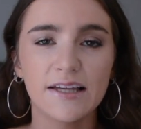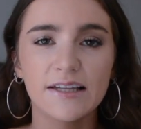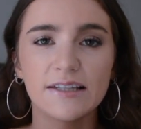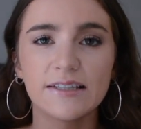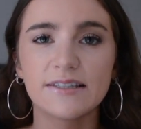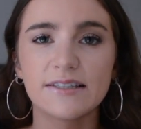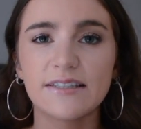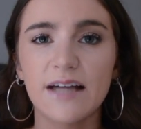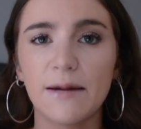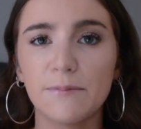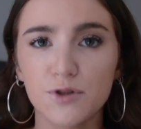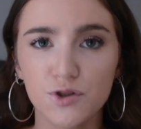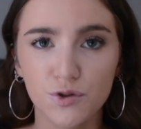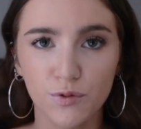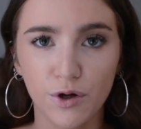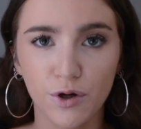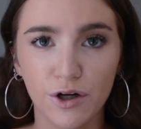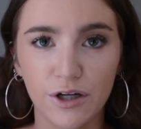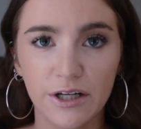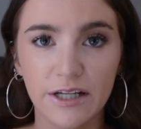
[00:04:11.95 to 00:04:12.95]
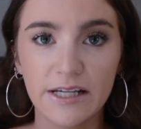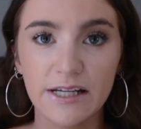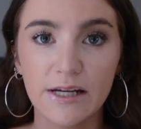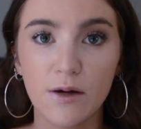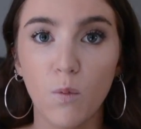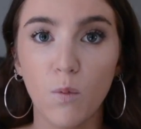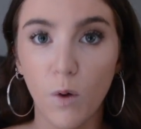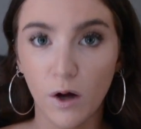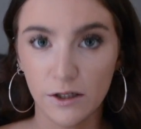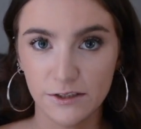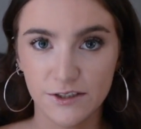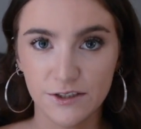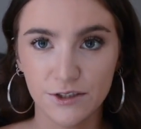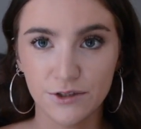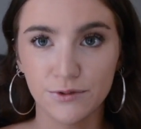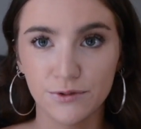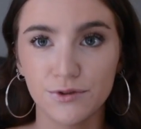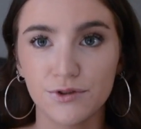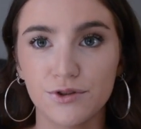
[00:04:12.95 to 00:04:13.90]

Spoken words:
some sorority wants you.